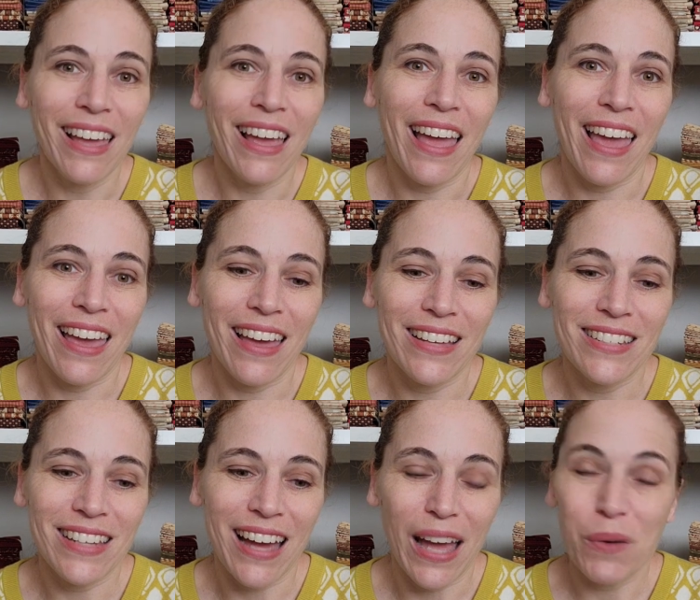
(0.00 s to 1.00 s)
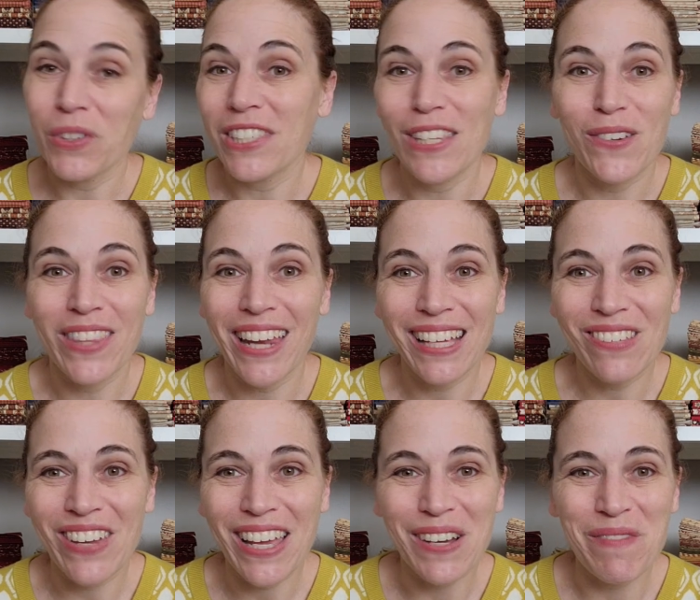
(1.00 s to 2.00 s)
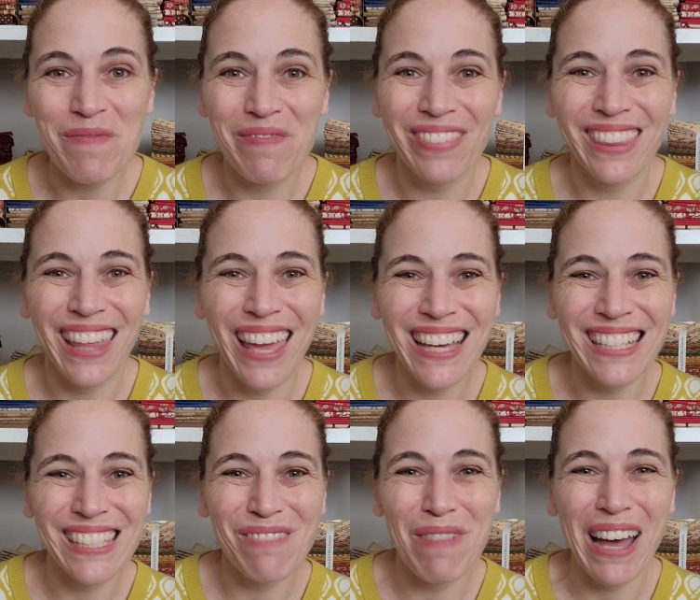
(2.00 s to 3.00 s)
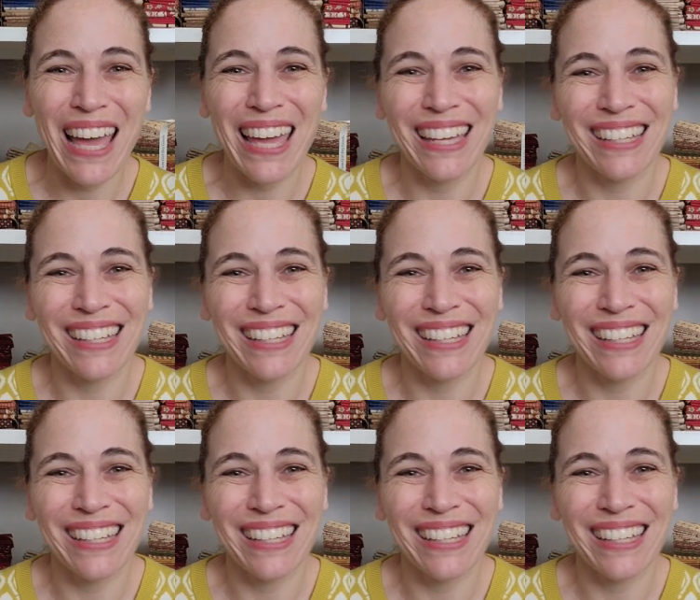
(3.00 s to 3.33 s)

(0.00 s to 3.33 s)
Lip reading: and I will see you in the next video. Thanks. Bye.